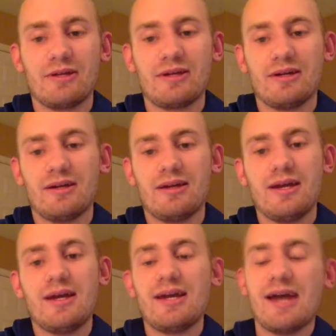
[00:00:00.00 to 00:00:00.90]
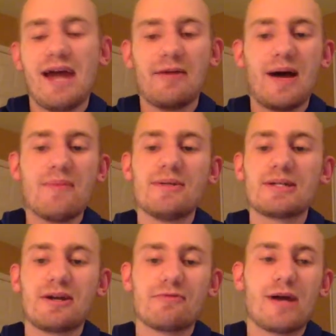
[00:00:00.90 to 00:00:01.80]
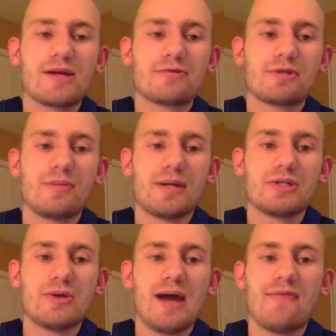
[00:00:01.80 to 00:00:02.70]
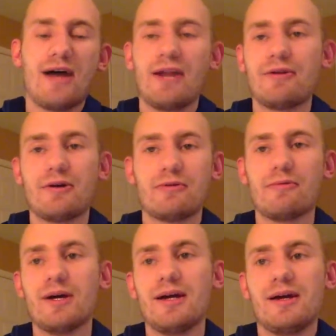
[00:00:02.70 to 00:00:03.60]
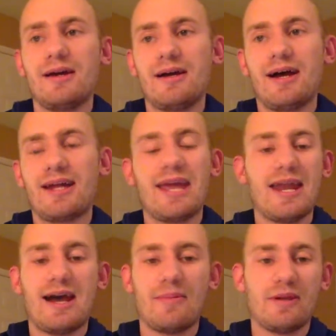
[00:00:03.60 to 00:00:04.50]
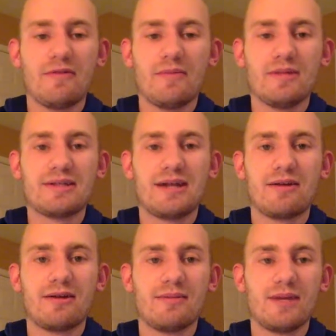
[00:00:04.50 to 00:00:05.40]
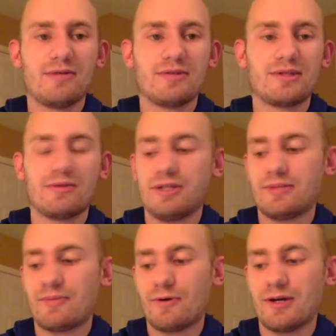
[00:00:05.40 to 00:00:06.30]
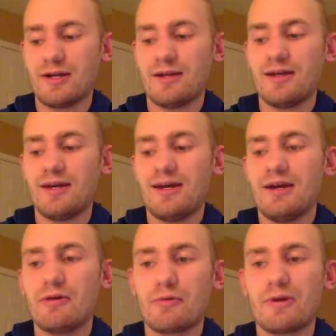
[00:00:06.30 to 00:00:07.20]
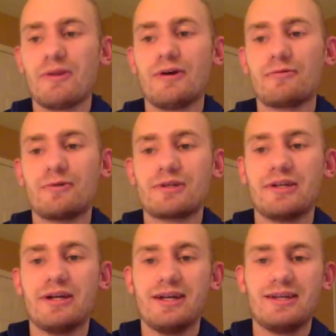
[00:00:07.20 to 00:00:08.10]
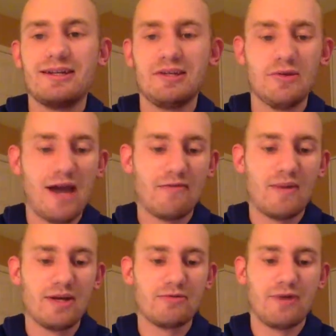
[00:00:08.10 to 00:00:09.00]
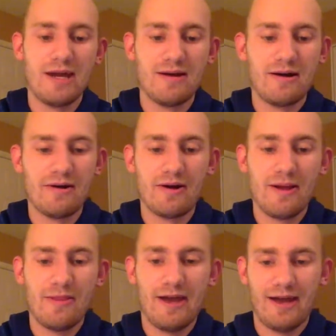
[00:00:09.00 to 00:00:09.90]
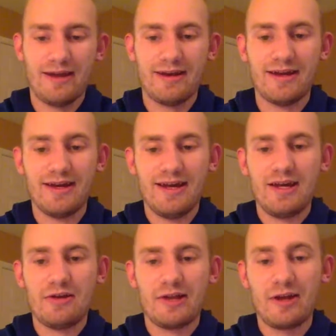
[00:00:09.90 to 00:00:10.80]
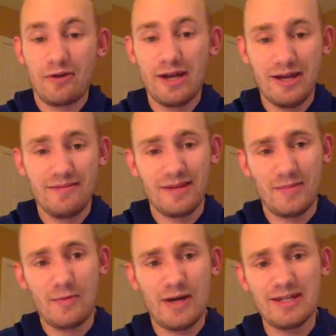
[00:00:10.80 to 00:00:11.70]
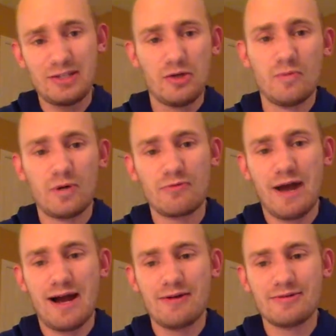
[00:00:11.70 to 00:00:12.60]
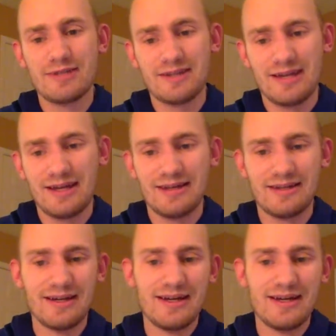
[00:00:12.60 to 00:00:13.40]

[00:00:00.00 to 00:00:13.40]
good. Yeah, Adam, I missed out on Rogers in my draft. I don't know. I cannot believe I missed out on him. I was so disappointed. It was one of those where it's like you have him on your radar, and then you're like, okay, let me wait 2 more rounds, and then